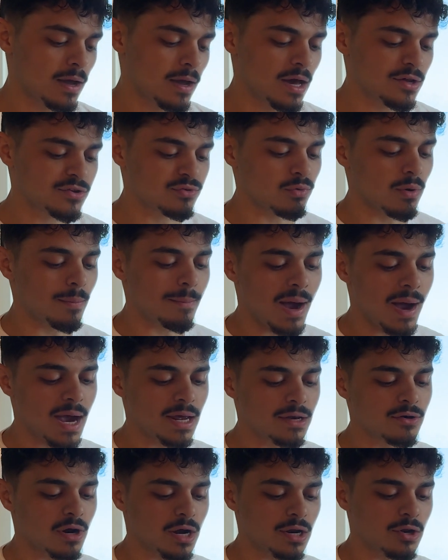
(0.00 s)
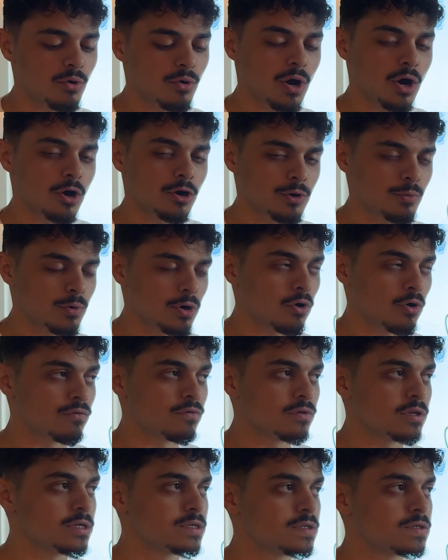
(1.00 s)
as a reminder, I know I already went
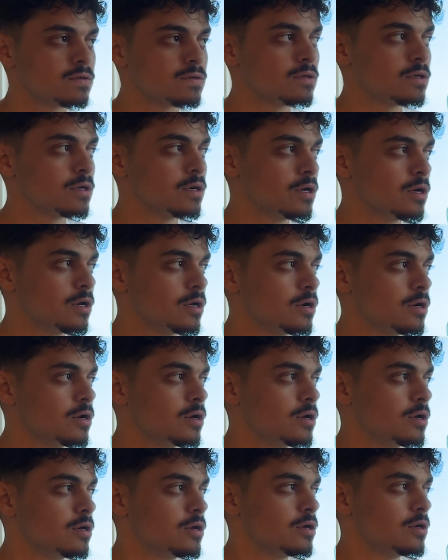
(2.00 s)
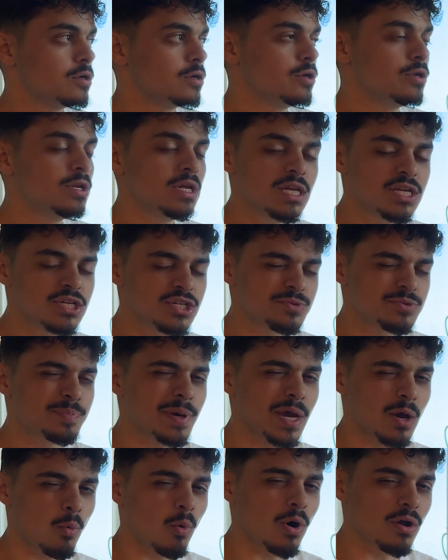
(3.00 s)
over this, you need to just
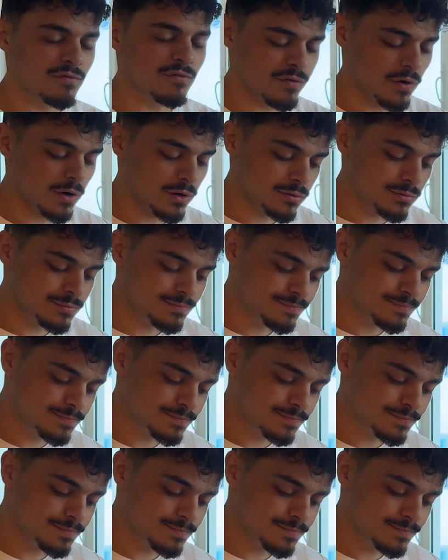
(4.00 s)
pick one funnel.